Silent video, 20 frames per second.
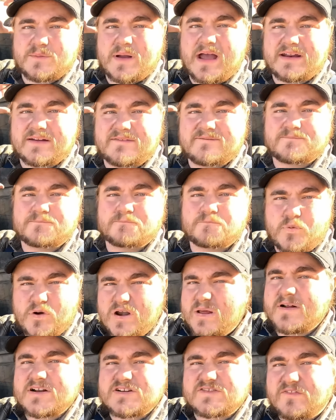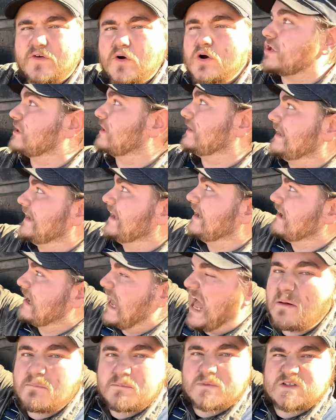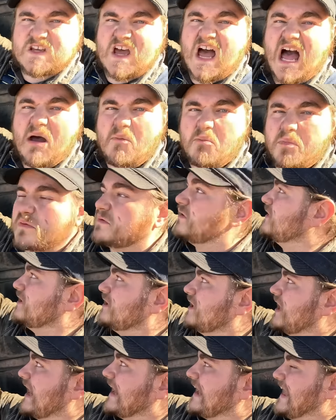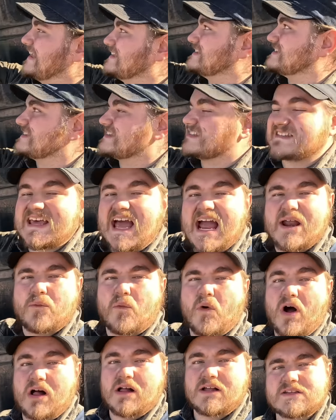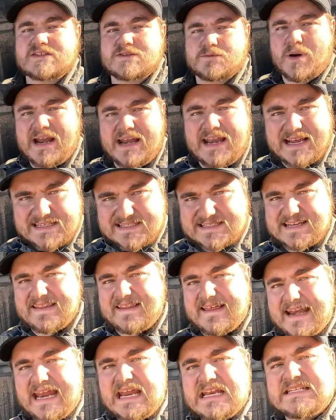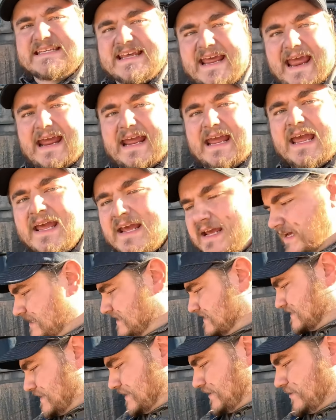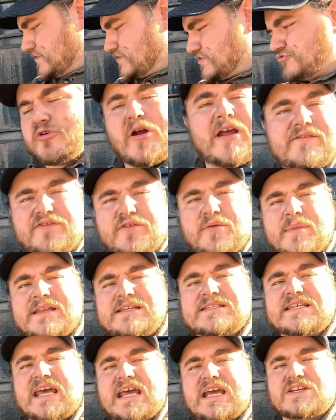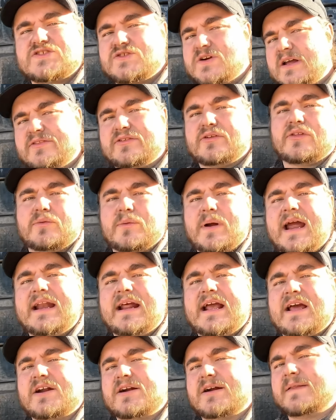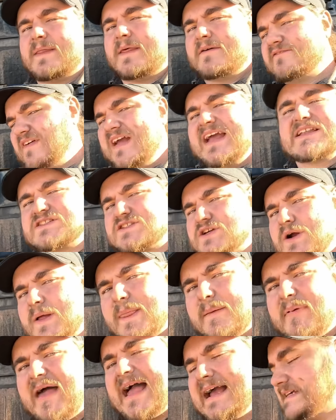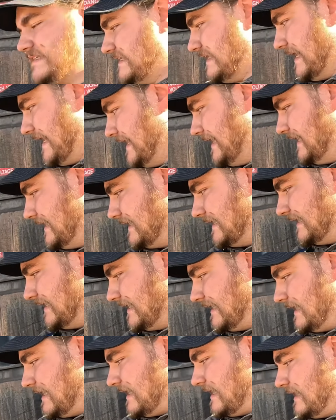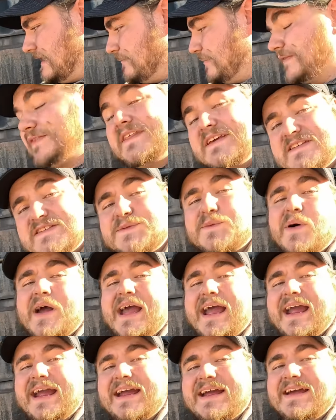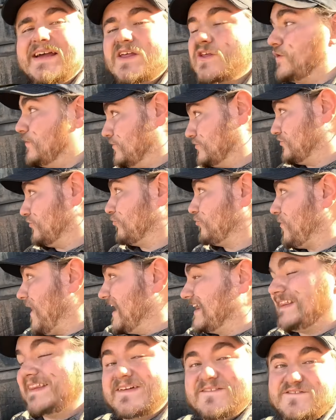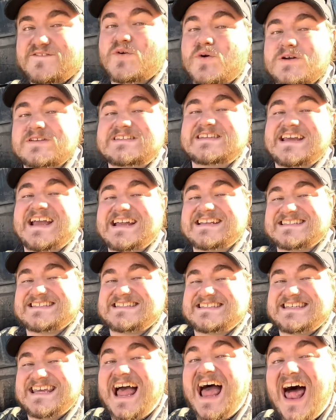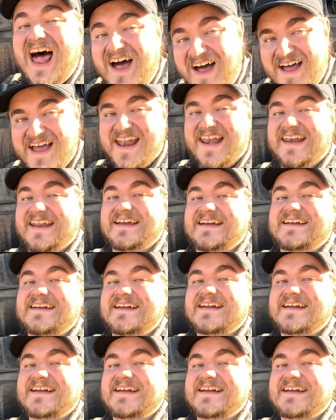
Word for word: are mounted pretty much vertically up top against the sidewalls right next to that intake, so that it goes straight from intake, straight through the radiator, and the fans are on the backside. But this way, you're directly forcing a ton